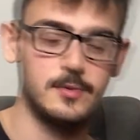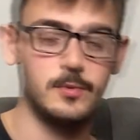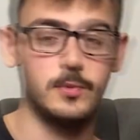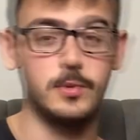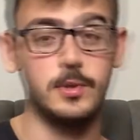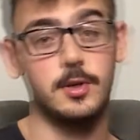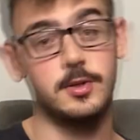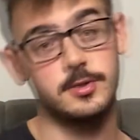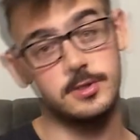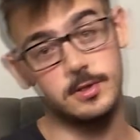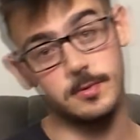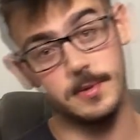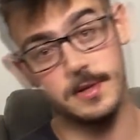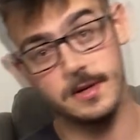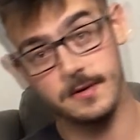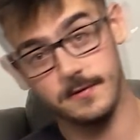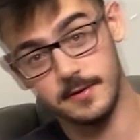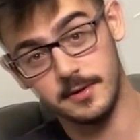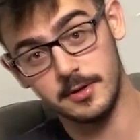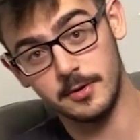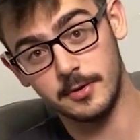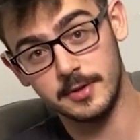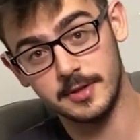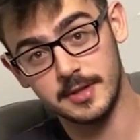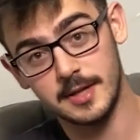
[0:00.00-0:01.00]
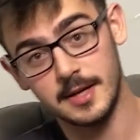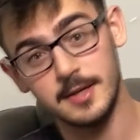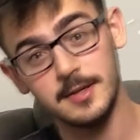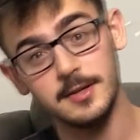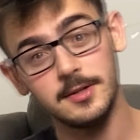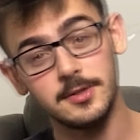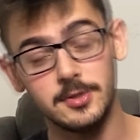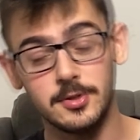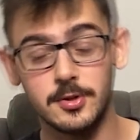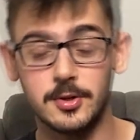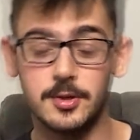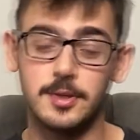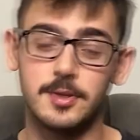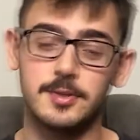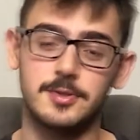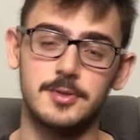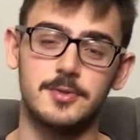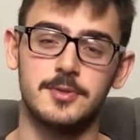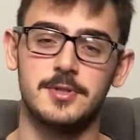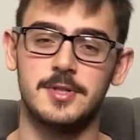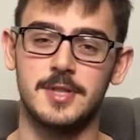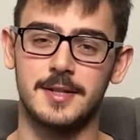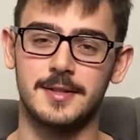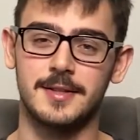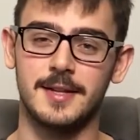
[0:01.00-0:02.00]
We also made a video on that. You can also
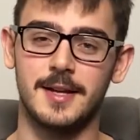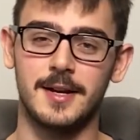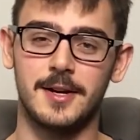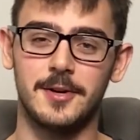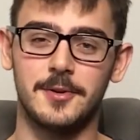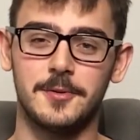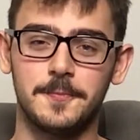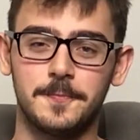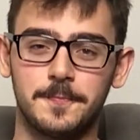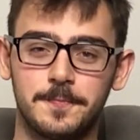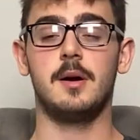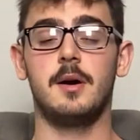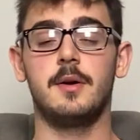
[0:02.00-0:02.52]
check that out.